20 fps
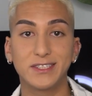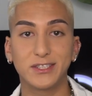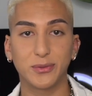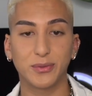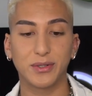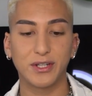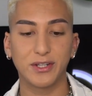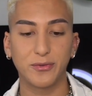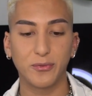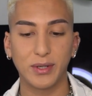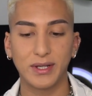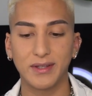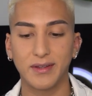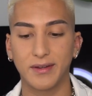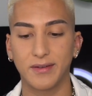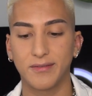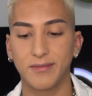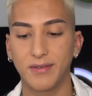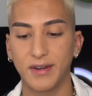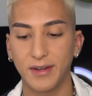So we're gonna wait
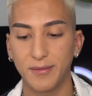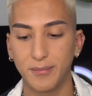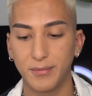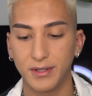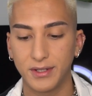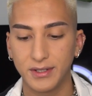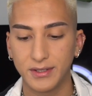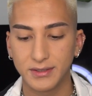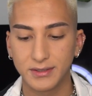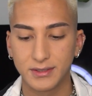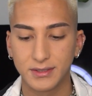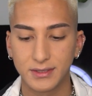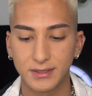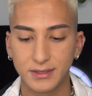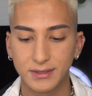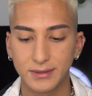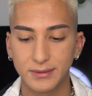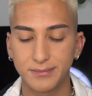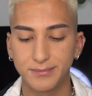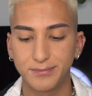like 5 minutes.
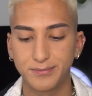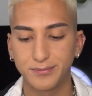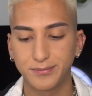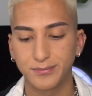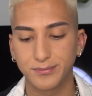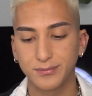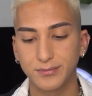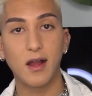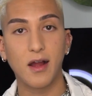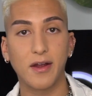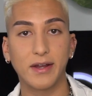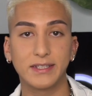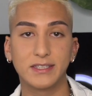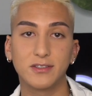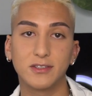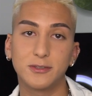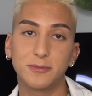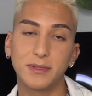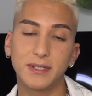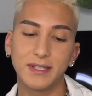Alright, so
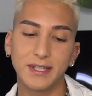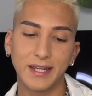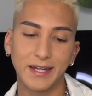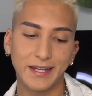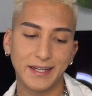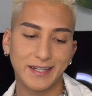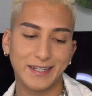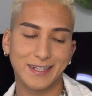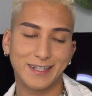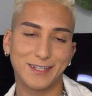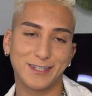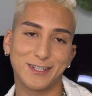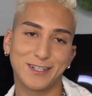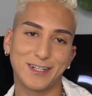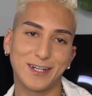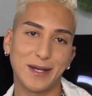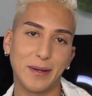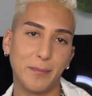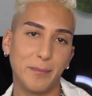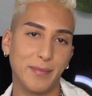it's been like
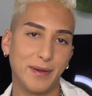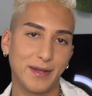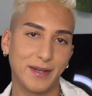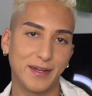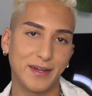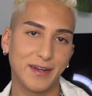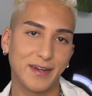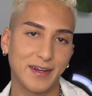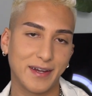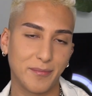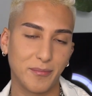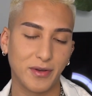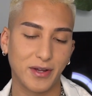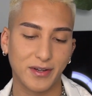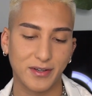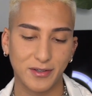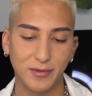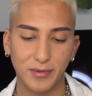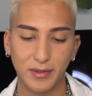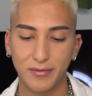a minute. I'm
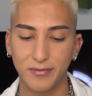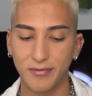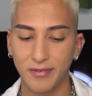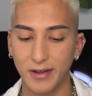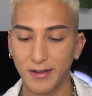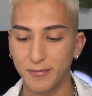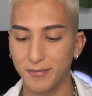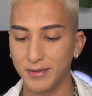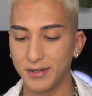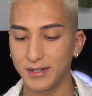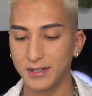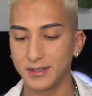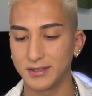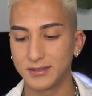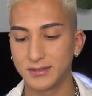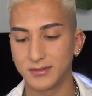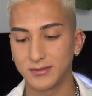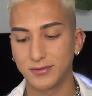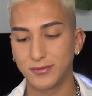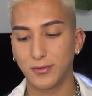not gonna wait 5 minutes
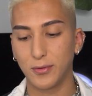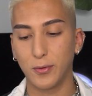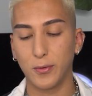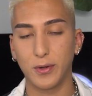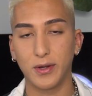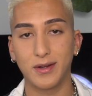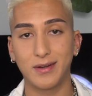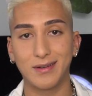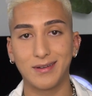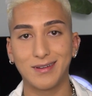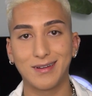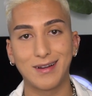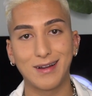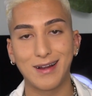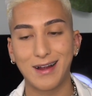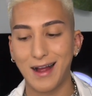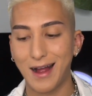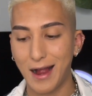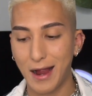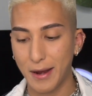for
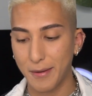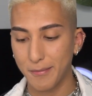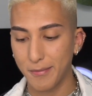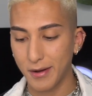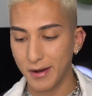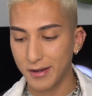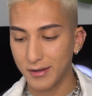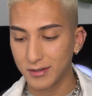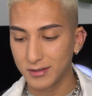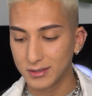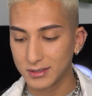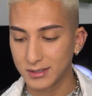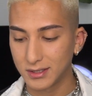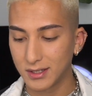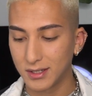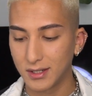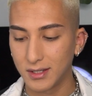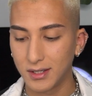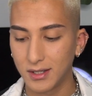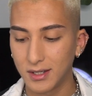eyebrows.
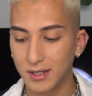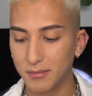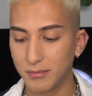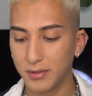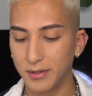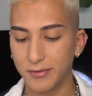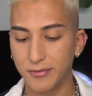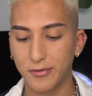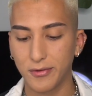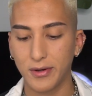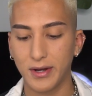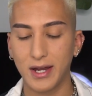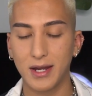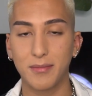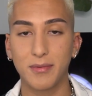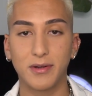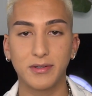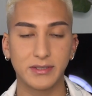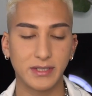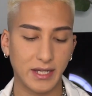But for
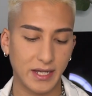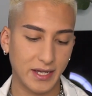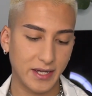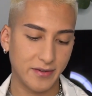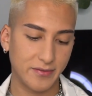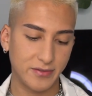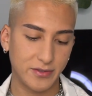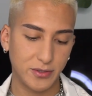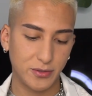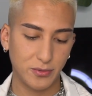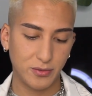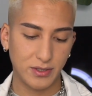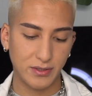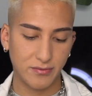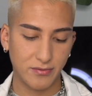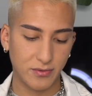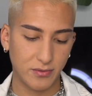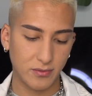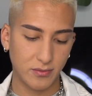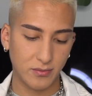eyebrows, I have 2
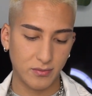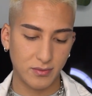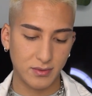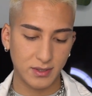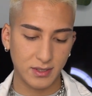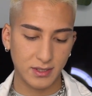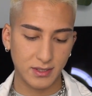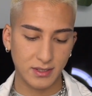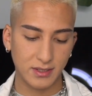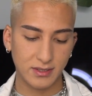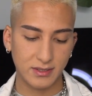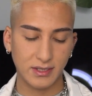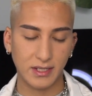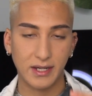different ones.